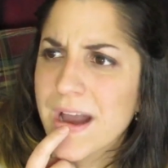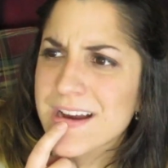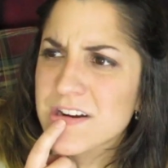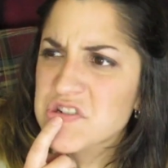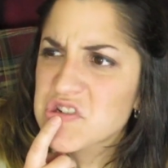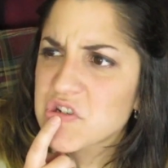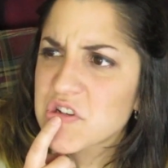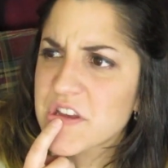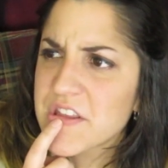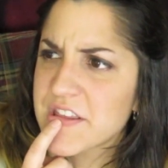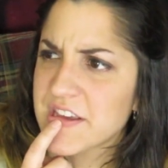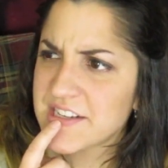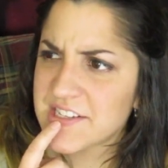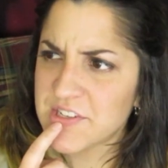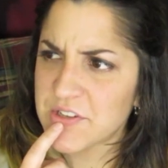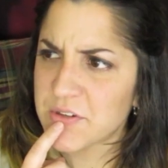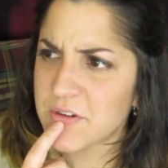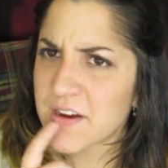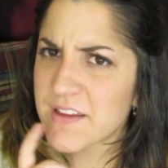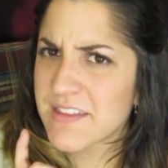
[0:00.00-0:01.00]
Well, actually
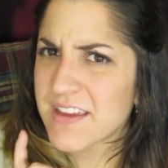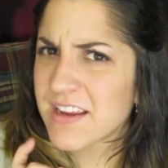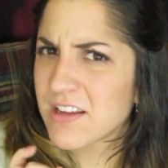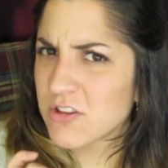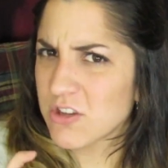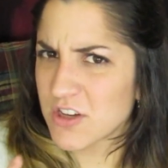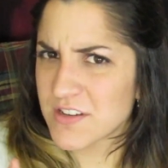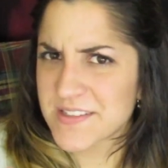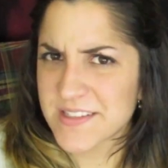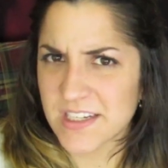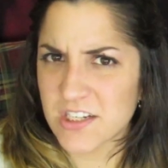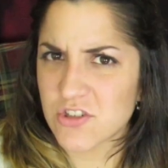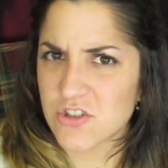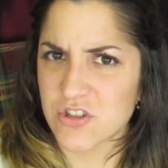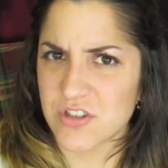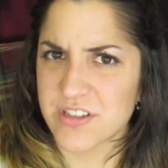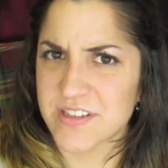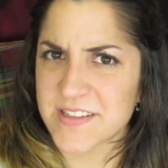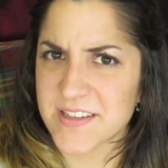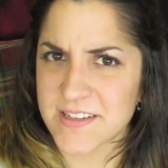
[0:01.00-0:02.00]
they do. I think
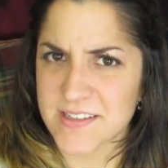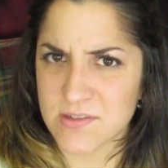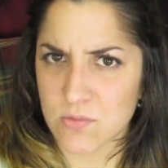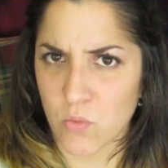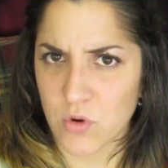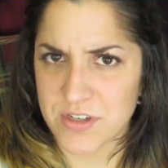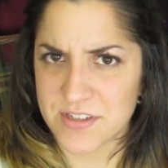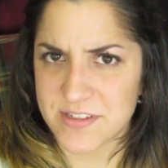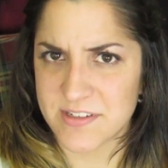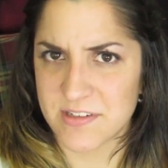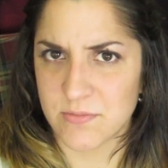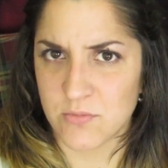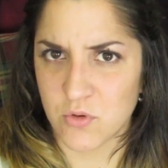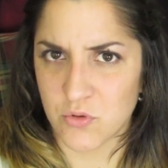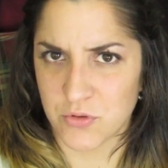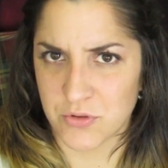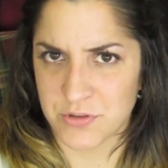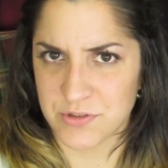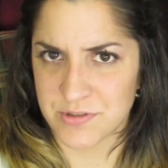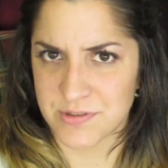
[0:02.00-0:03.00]
Los Angeles has one
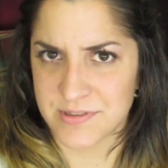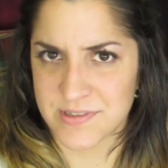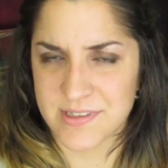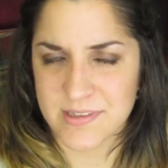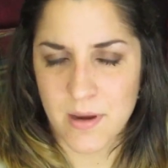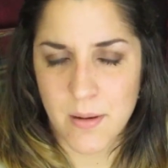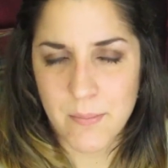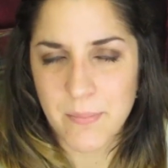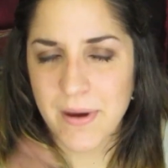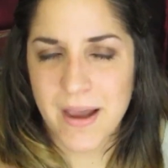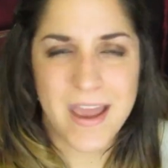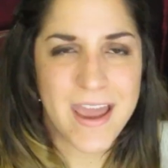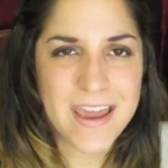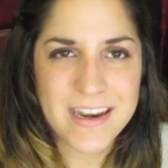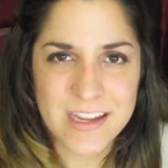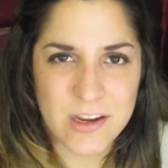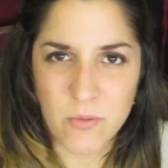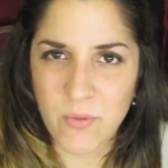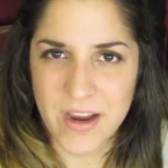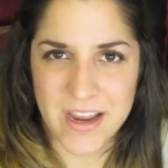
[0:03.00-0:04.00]
Tim Hortons.
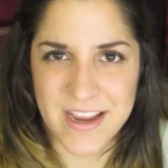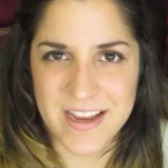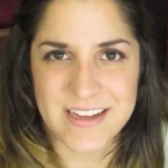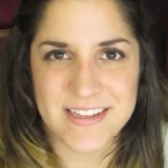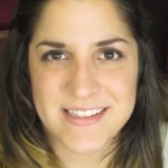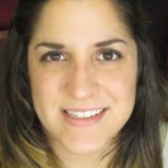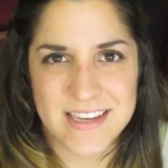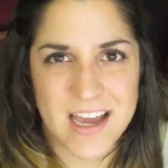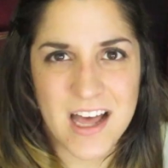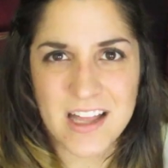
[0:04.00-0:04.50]
But anyway,